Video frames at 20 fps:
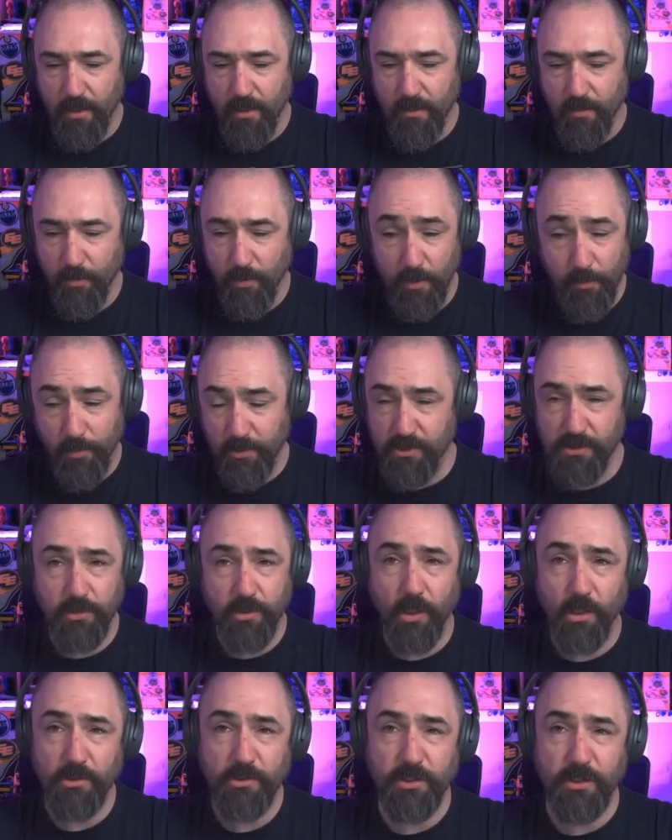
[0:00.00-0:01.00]
we just
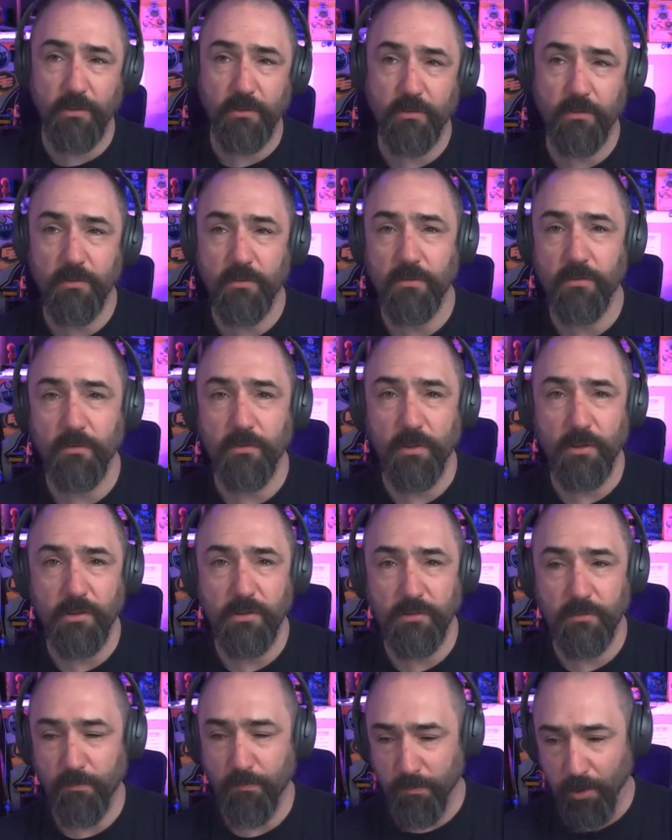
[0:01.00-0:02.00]
launched it, right?
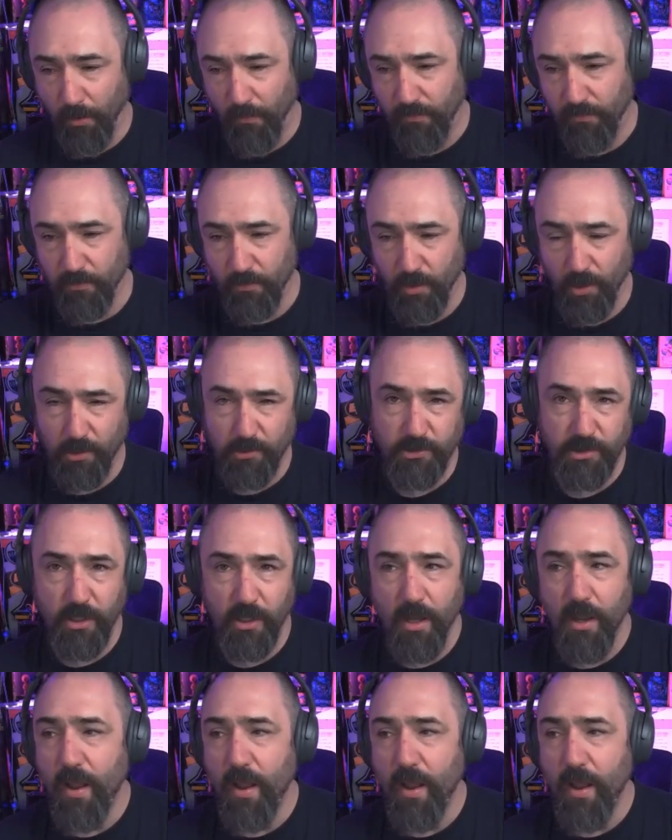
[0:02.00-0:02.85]
Poof, launch.